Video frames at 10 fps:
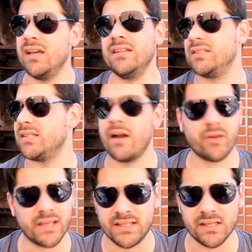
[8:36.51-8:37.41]
it's not
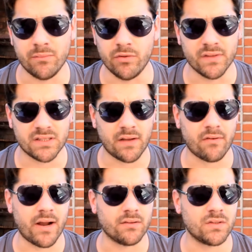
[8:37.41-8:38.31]
really easy to move this stuff
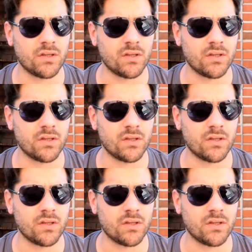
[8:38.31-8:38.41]
around.